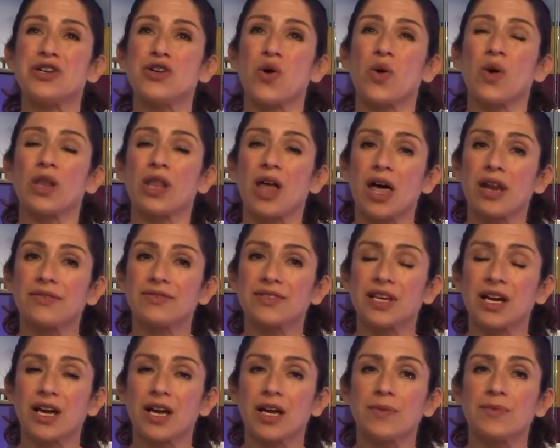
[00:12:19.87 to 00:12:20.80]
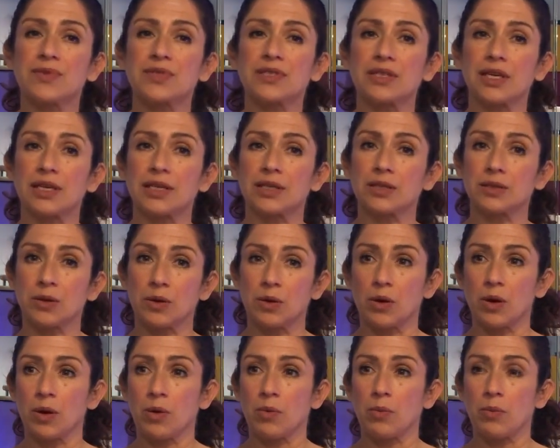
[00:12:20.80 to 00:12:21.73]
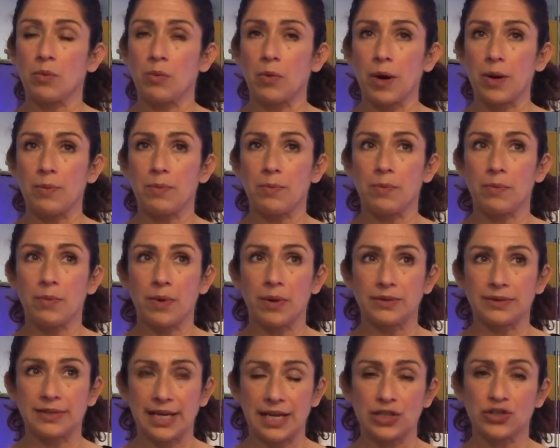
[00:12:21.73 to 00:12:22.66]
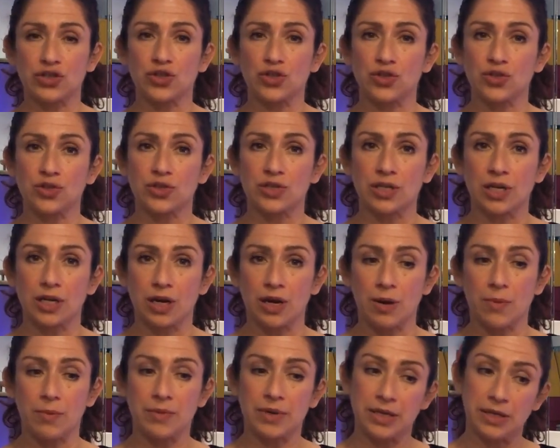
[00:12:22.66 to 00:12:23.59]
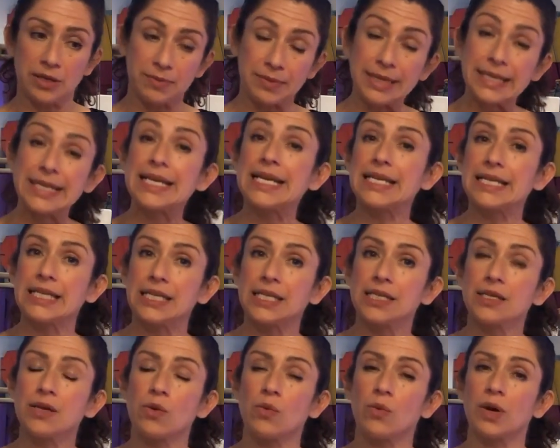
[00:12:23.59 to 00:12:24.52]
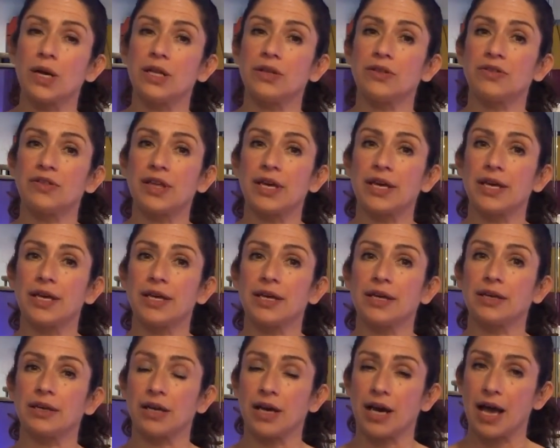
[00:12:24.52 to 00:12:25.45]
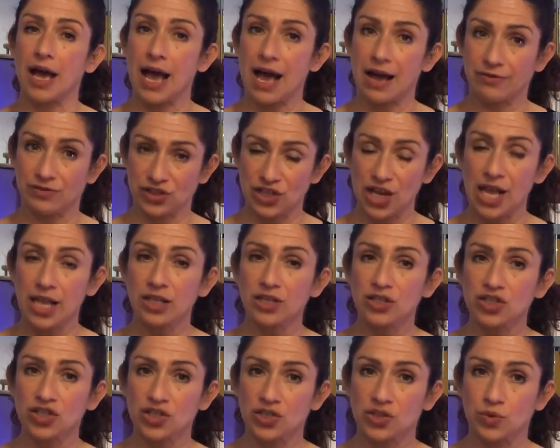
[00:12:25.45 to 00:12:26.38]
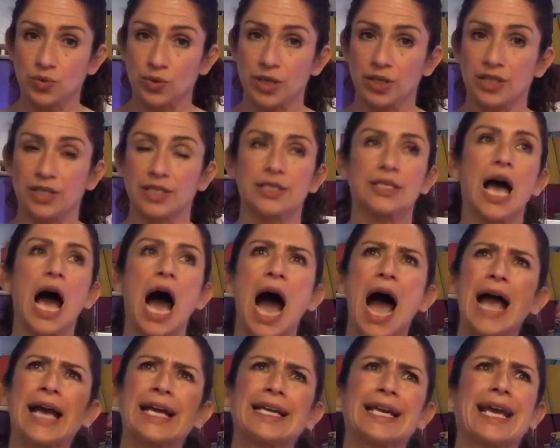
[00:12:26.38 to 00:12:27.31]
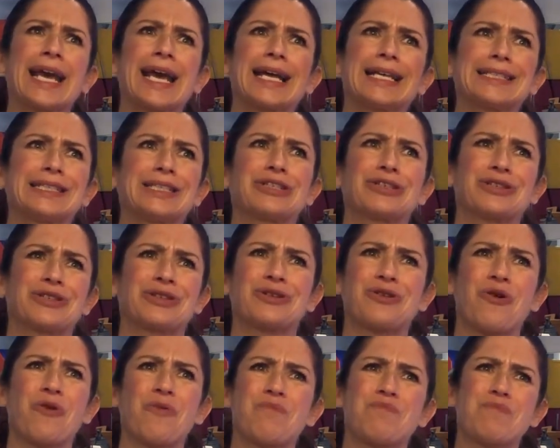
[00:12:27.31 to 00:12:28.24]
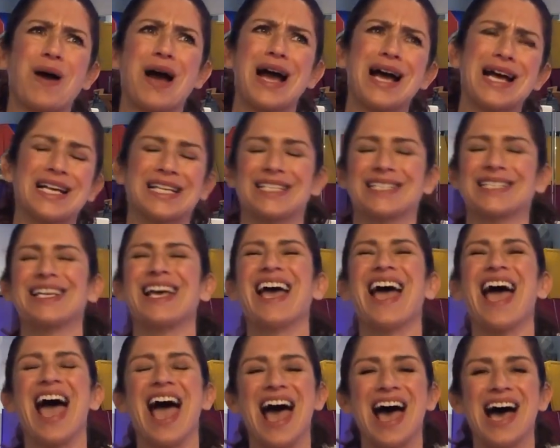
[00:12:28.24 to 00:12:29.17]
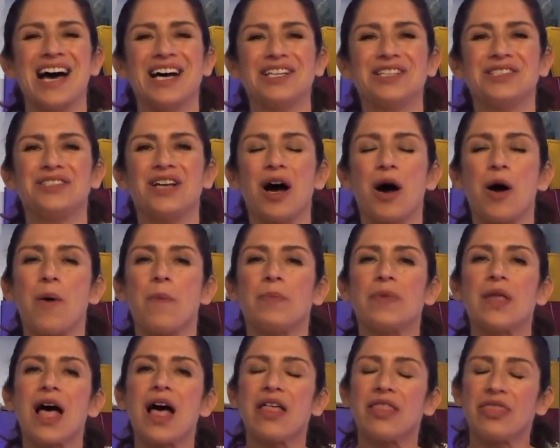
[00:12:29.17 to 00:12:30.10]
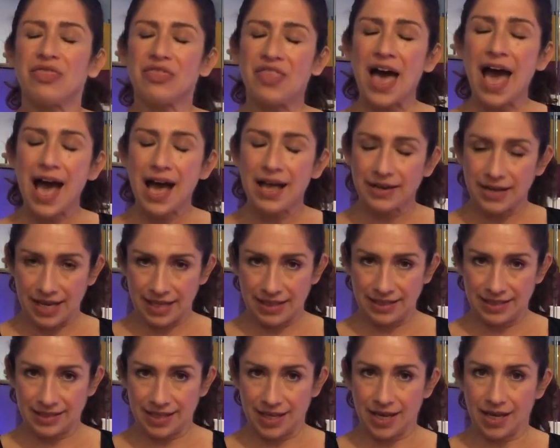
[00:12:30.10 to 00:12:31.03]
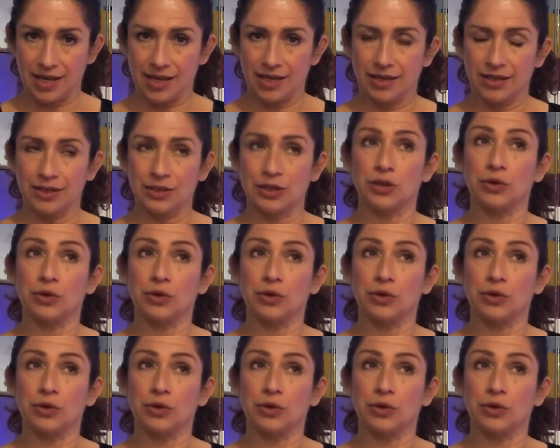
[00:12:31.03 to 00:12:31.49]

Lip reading: know a lot of times, like what dancers in the beginning, what they have challenges with is, I can't hear the compás. And that I say,